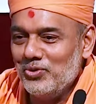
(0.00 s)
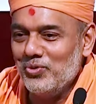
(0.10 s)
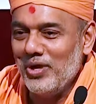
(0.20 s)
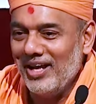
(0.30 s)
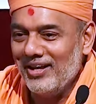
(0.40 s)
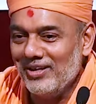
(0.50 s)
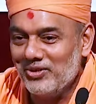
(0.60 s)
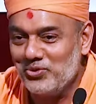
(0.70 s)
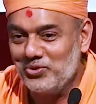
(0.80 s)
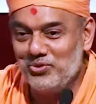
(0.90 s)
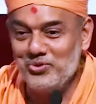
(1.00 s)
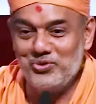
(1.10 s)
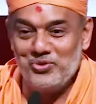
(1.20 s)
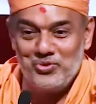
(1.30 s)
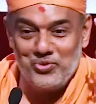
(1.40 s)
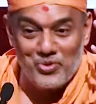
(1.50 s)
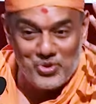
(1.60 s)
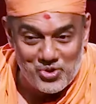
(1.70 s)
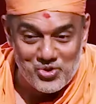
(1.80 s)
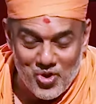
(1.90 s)
to, to
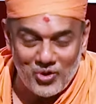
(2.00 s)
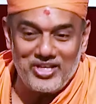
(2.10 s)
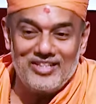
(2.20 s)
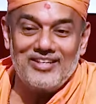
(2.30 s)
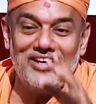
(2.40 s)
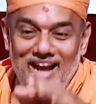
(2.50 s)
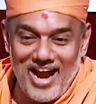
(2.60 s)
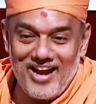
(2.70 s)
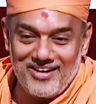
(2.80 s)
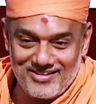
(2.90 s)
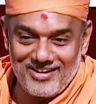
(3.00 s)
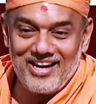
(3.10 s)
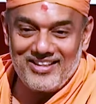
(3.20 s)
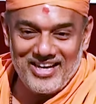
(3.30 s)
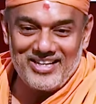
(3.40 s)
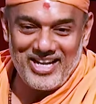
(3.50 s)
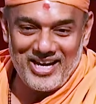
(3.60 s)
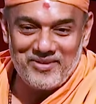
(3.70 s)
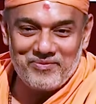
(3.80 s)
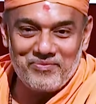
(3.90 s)
notice an ant at that
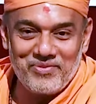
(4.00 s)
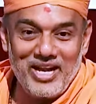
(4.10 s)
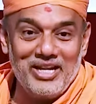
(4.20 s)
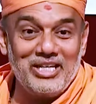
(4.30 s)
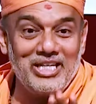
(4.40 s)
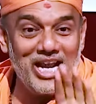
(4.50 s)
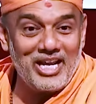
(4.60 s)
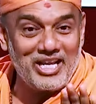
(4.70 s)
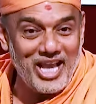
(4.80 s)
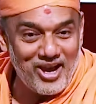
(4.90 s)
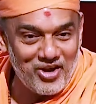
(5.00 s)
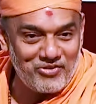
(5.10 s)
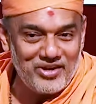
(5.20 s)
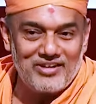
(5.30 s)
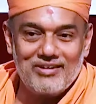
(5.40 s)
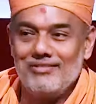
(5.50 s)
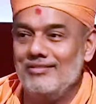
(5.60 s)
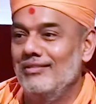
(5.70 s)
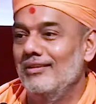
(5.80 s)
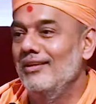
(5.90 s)
time and take care of it
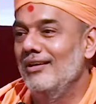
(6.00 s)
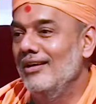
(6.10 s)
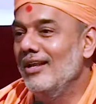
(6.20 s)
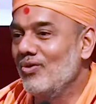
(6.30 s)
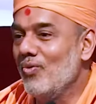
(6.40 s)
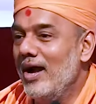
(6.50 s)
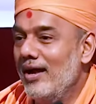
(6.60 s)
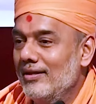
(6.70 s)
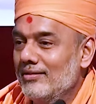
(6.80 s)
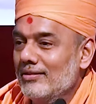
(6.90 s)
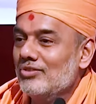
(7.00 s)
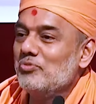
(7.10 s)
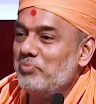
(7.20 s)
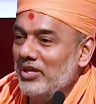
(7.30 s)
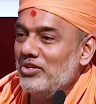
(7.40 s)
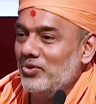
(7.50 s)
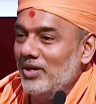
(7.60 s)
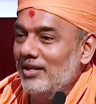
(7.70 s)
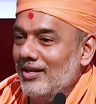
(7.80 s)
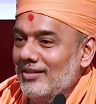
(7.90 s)
requires spiritual
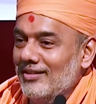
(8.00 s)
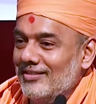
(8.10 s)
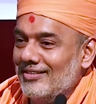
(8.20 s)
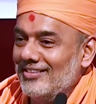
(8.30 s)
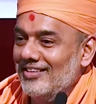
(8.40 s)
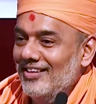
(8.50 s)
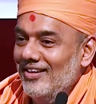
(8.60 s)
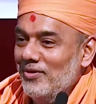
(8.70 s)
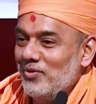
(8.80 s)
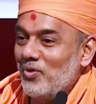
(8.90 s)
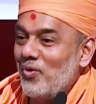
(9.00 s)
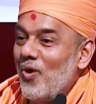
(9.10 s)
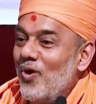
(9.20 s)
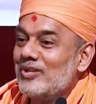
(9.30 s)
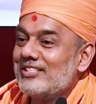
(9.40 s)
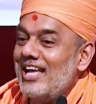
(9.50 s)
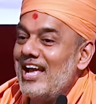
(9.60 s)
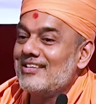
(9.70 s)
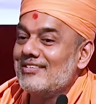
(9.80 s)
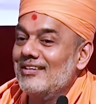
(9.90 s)
intelligence to cause
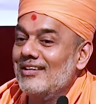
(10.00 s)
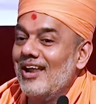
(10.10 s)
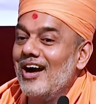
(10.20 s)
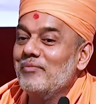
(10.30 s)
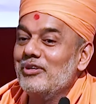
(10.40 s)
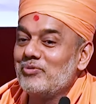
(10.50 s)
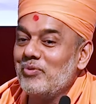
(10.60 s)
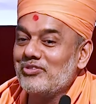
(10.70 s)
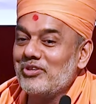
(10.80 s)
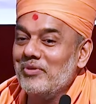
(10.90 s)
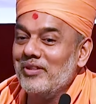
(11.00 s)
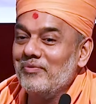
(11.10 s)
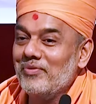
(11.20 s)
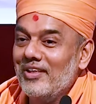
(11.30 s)
as little harm as possible.